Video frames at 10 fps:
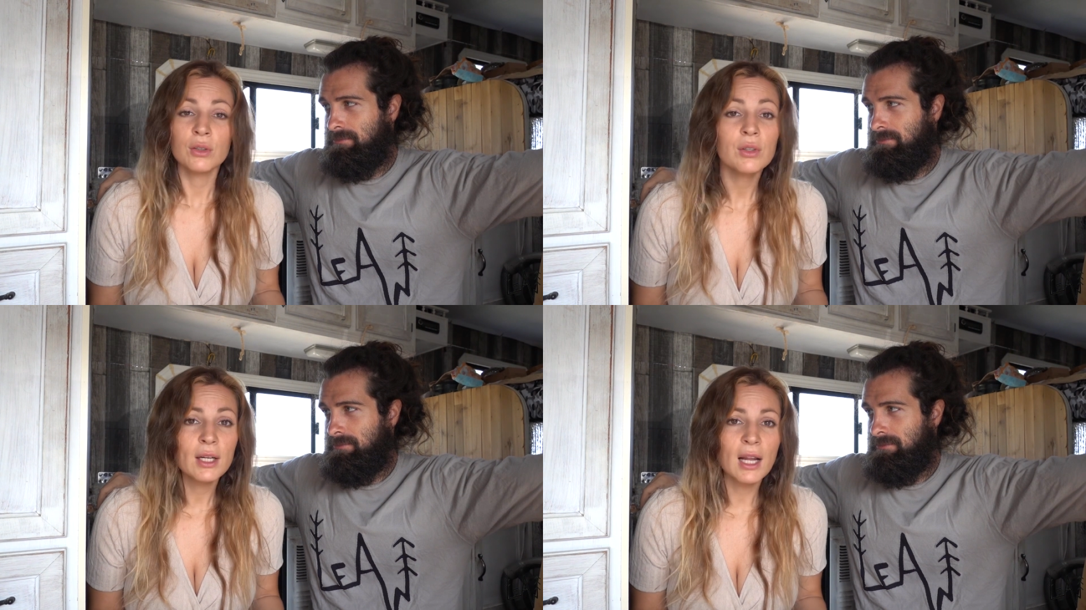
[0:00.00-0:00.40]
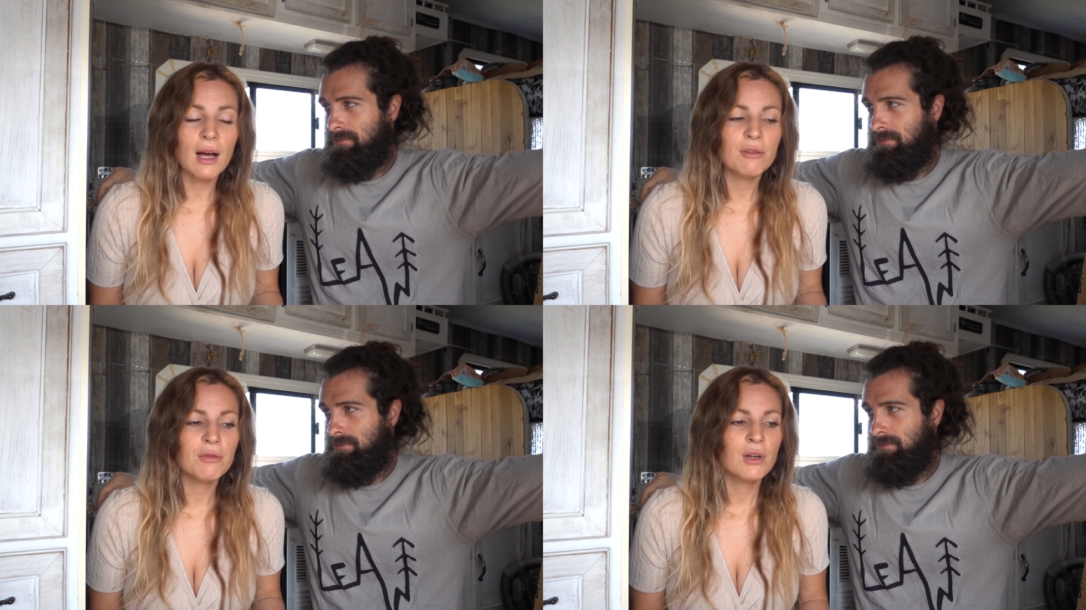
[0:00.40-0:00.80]
Speaker 1: good
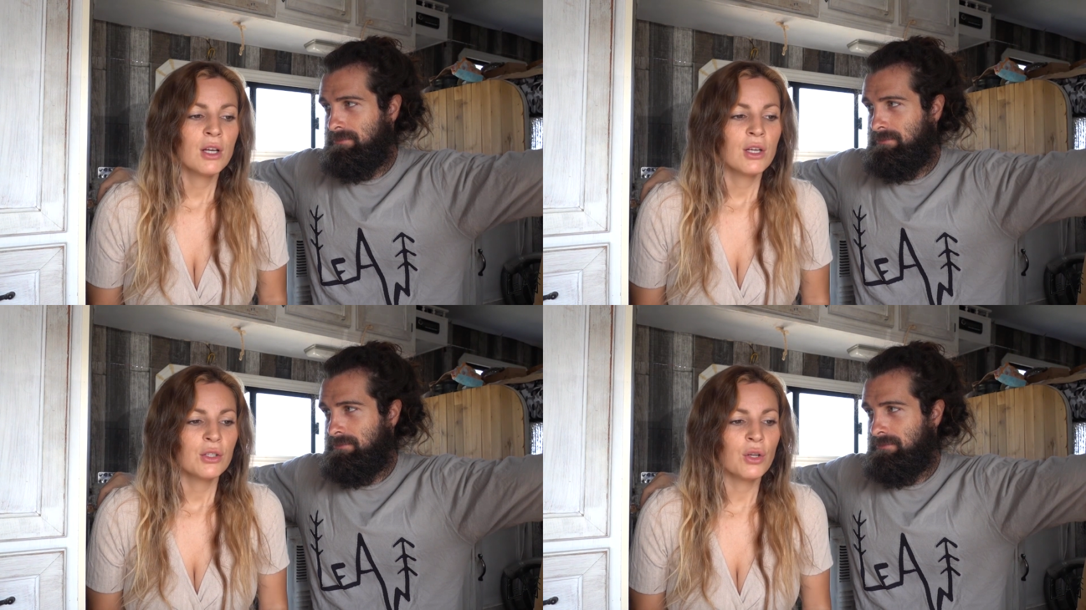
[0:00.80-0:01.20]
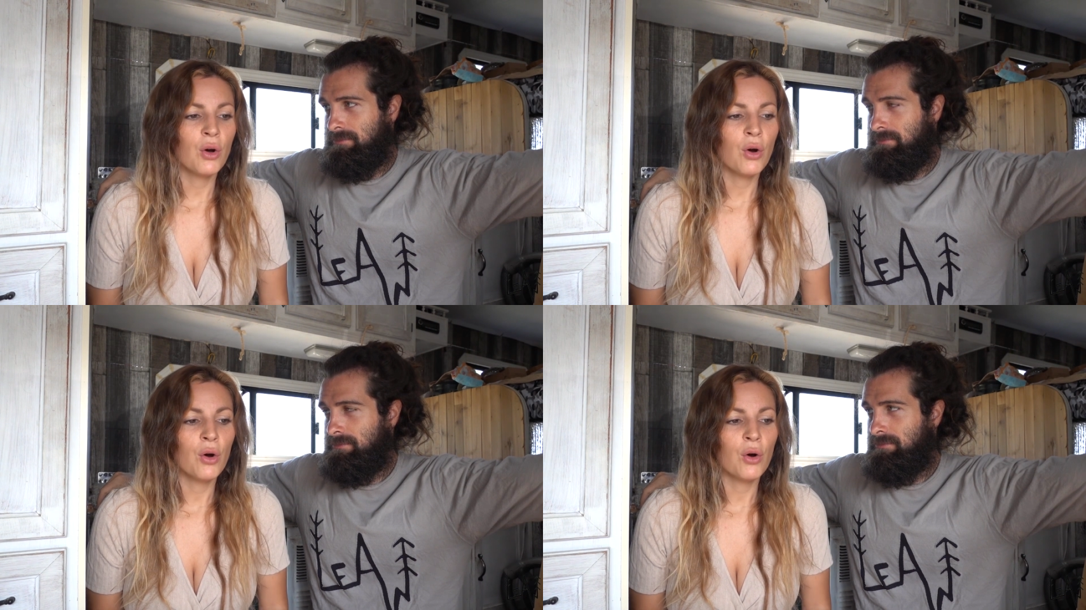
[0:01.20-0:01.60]
enough.
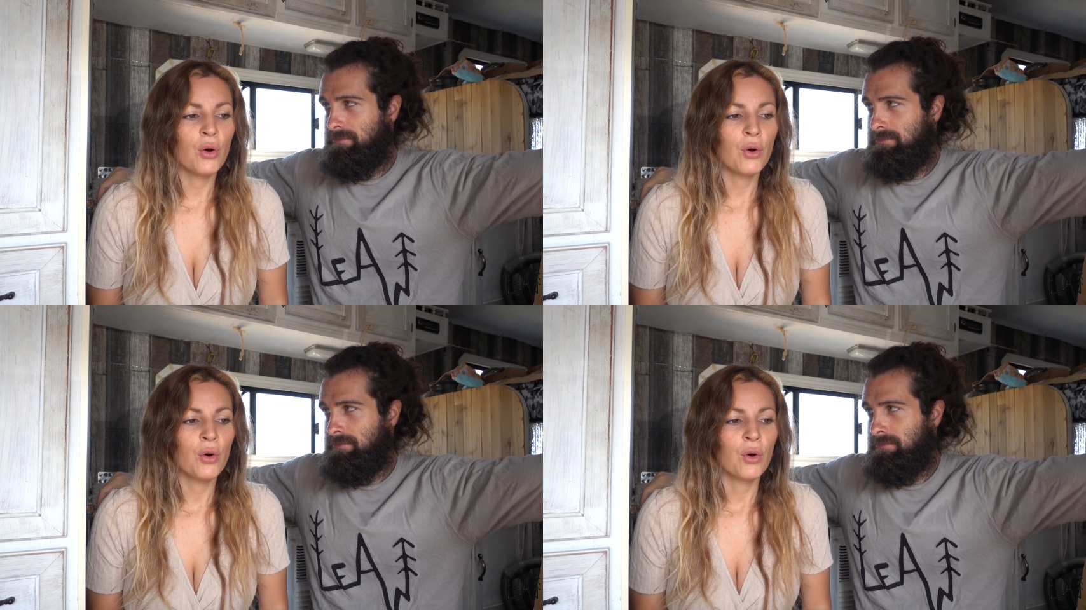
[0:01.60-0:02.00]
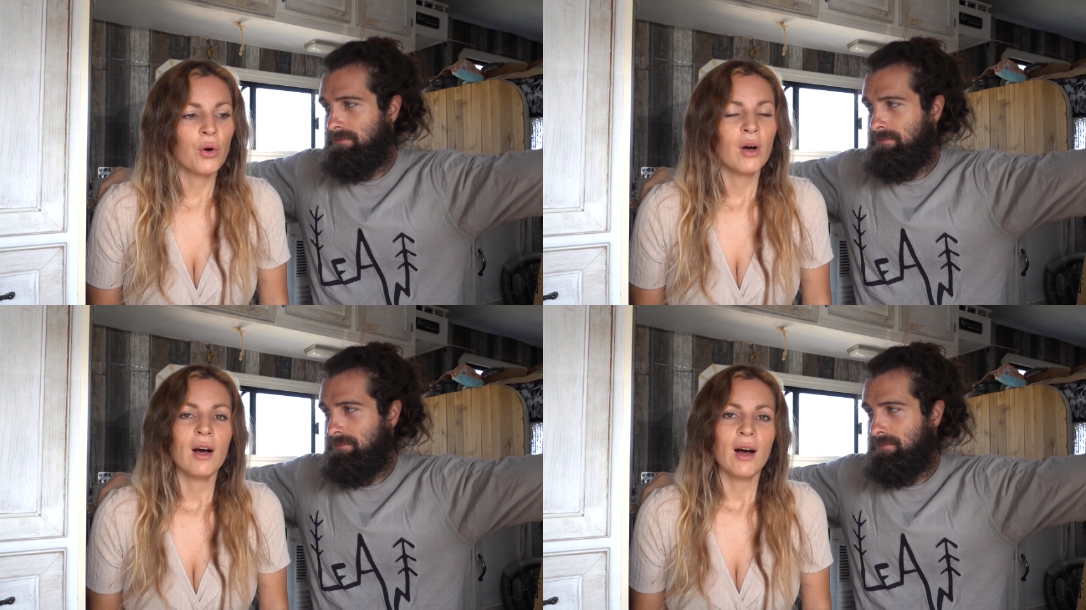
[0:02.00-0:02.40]
So
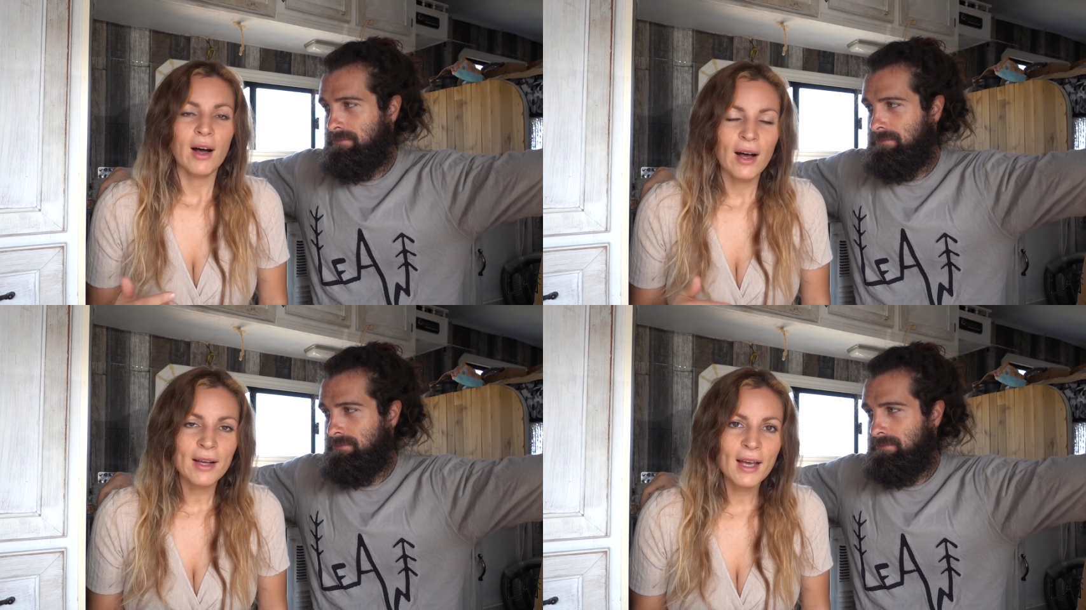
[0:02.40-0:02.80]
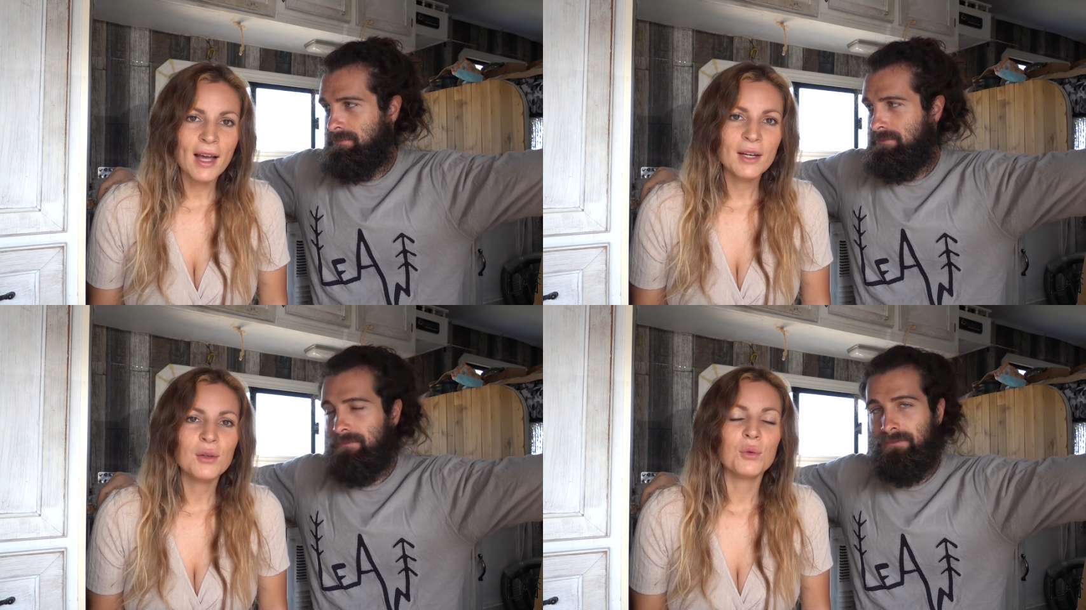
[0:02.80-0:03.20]

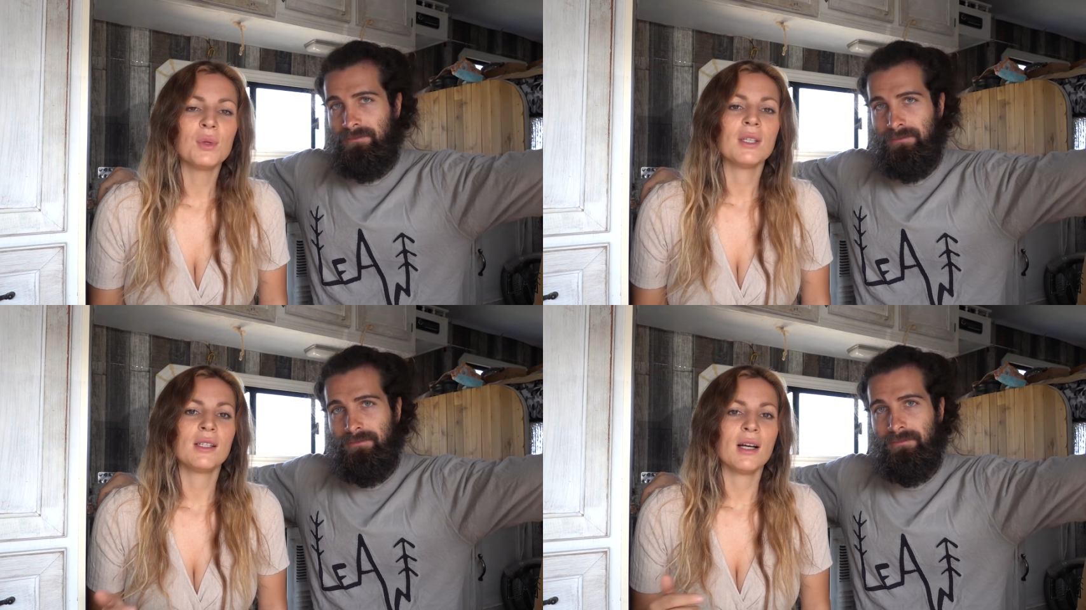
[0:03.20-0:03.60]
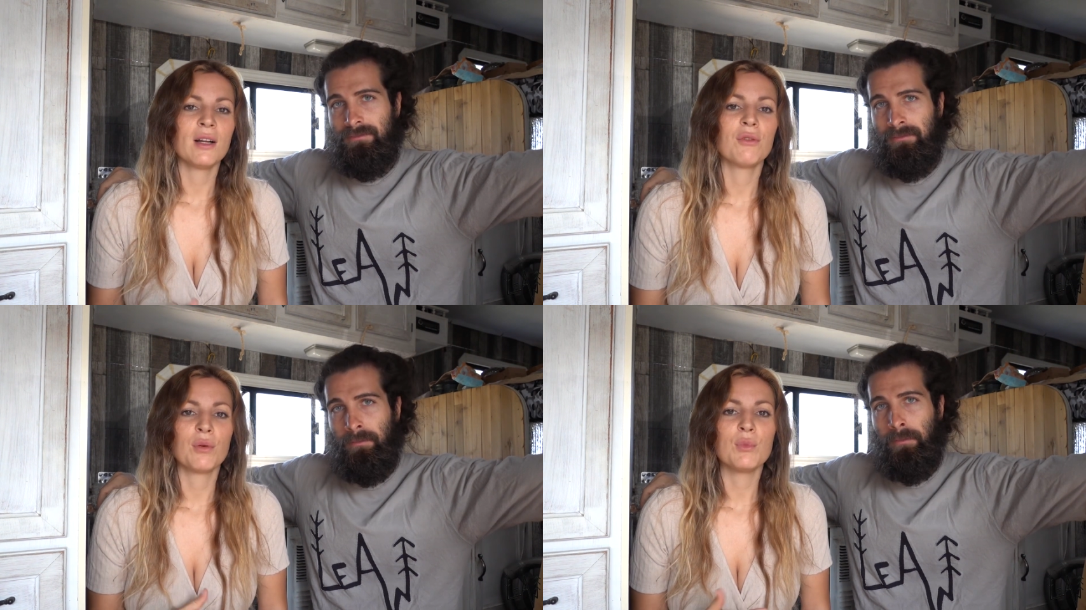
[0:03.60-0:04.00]
again we
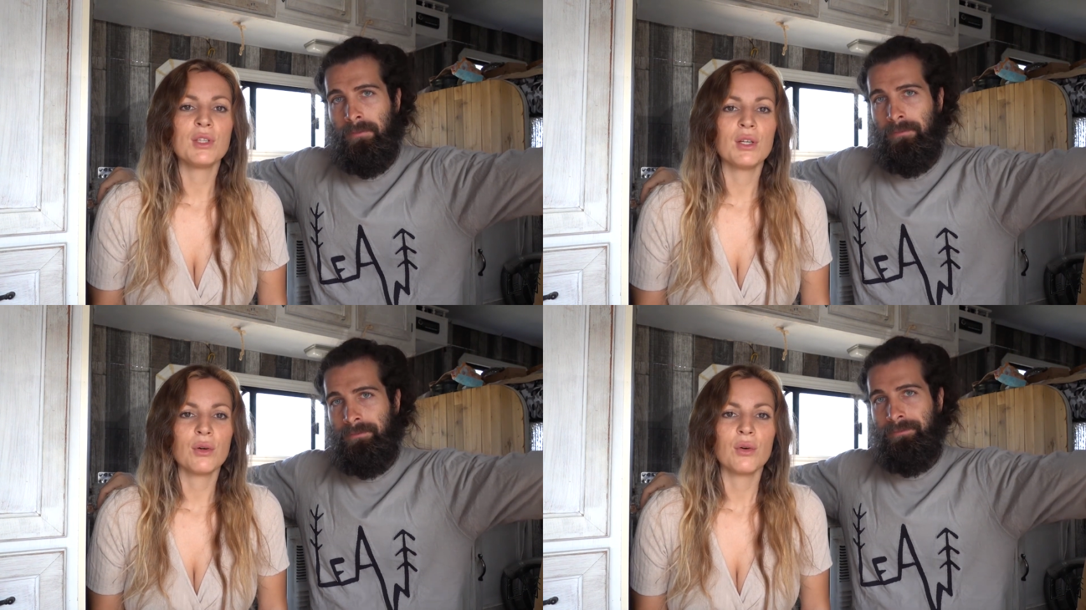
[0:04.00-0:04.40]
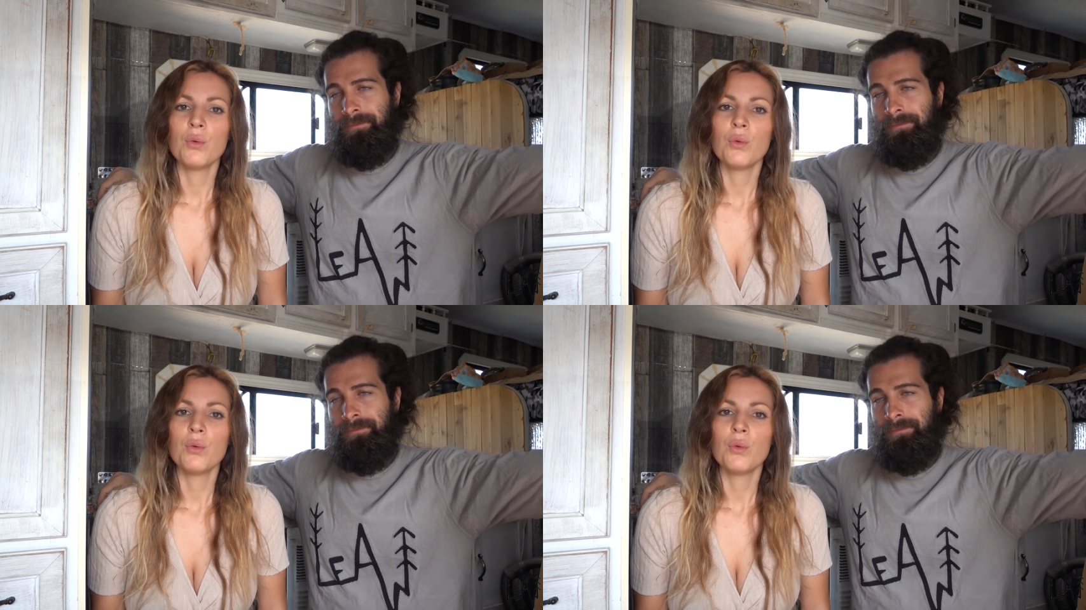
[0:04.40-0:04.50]
started from zero